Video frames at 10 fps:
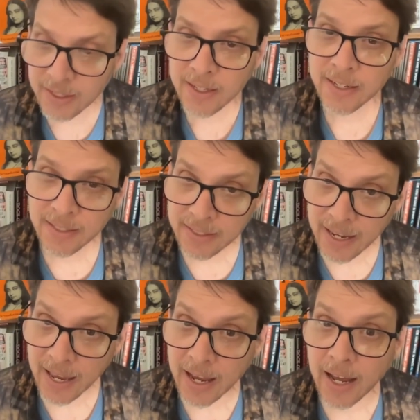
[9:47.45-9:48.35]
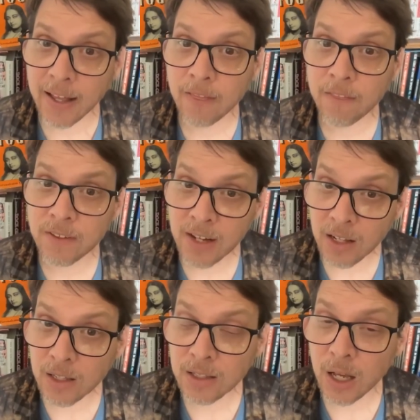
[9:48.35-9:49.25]
yeah, the
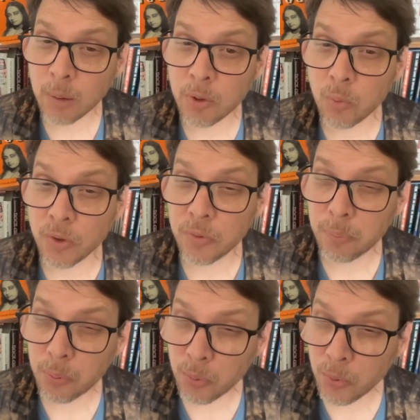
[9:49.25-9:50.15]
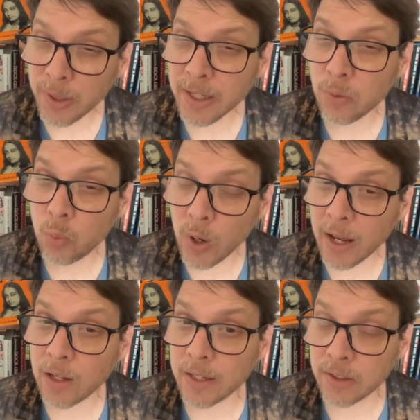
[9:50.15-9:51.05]
Dalai Lama was pretty
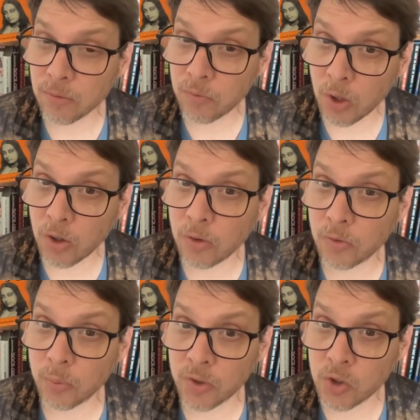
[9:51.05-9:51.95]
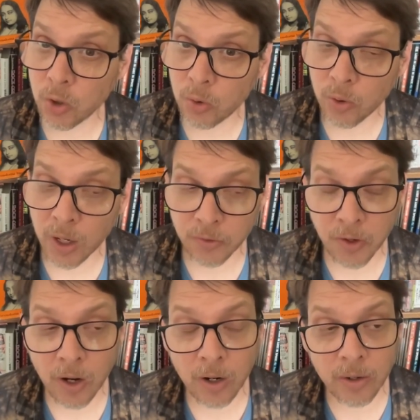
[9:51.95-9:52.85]
well involved with Shoko
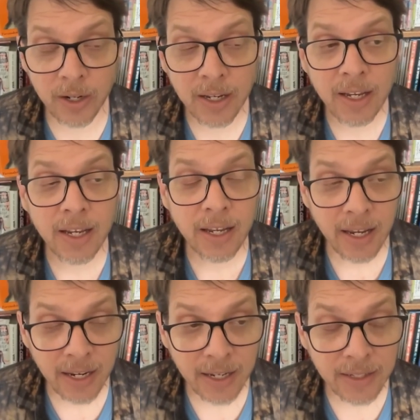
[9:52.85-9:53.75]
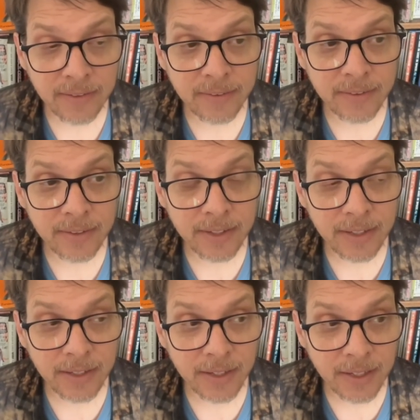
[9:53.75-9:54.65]
Asahara, and
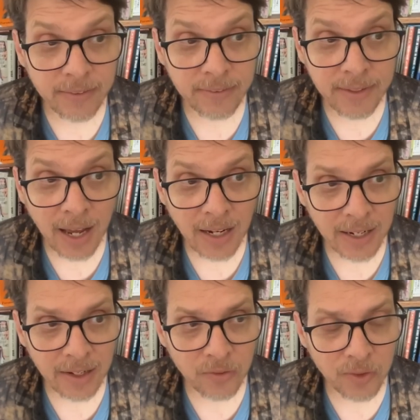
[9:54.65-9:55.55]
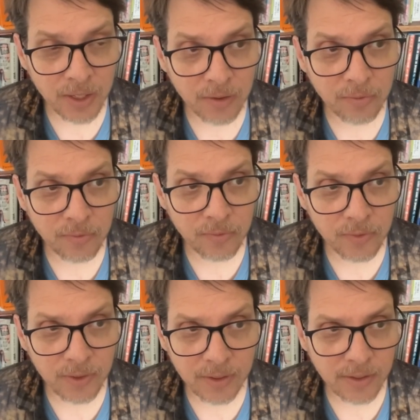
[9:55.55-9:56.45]
it's not as if
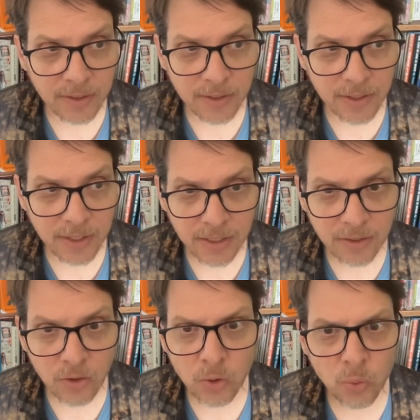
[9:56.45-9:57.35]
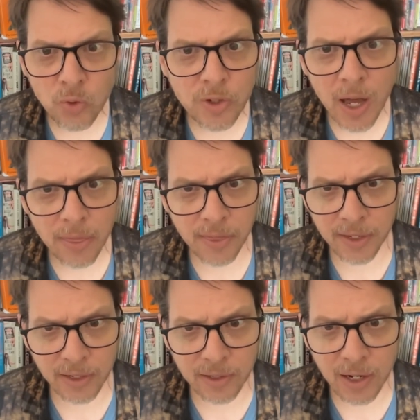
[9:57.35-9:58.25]
he knew
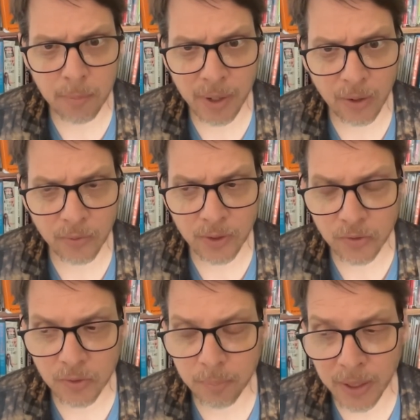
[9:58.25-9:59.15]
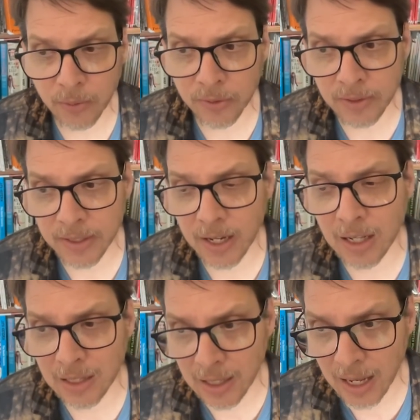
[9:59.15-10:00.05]
nothing about this. Apparently,
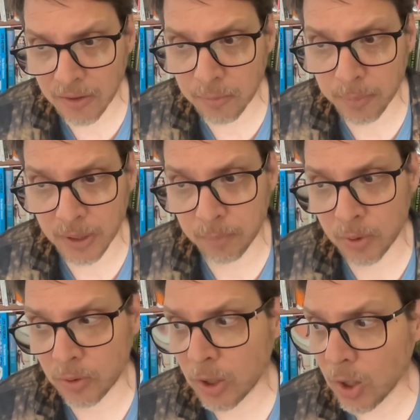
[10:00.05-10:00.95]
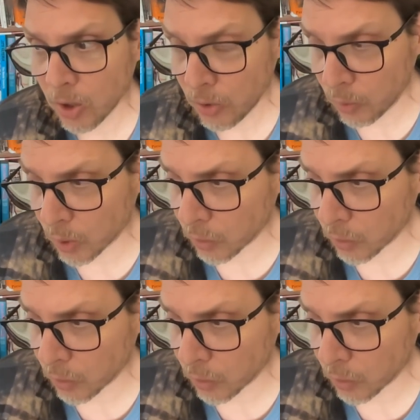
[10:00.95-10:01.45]
a lot of people who were